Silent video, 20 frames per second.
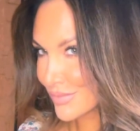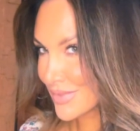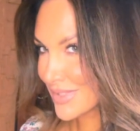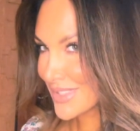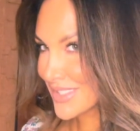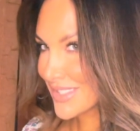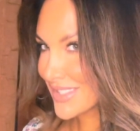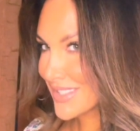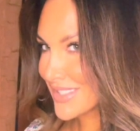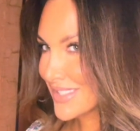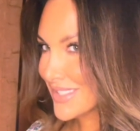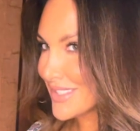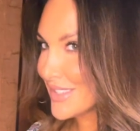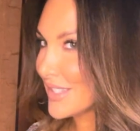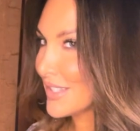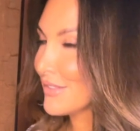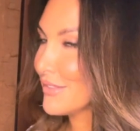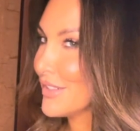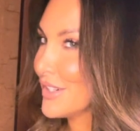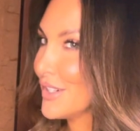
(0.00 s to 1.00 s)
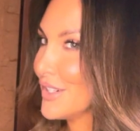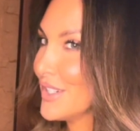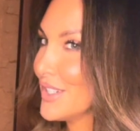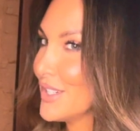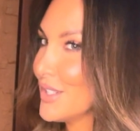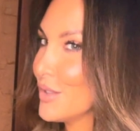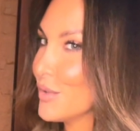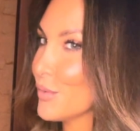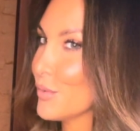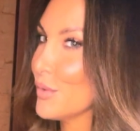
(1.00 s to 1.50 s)
It's a very
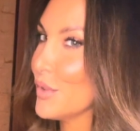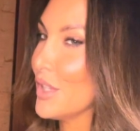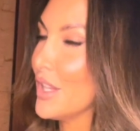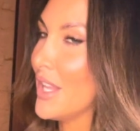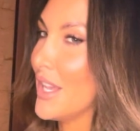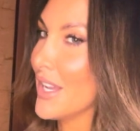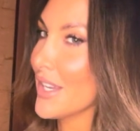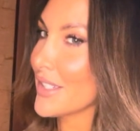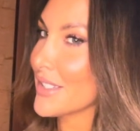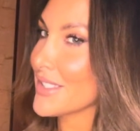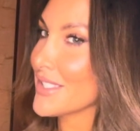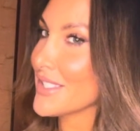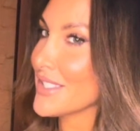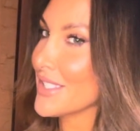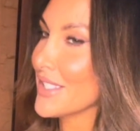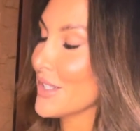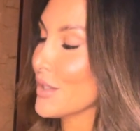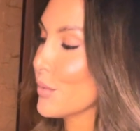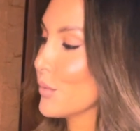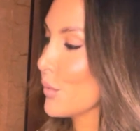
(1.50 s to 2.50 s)
relaxing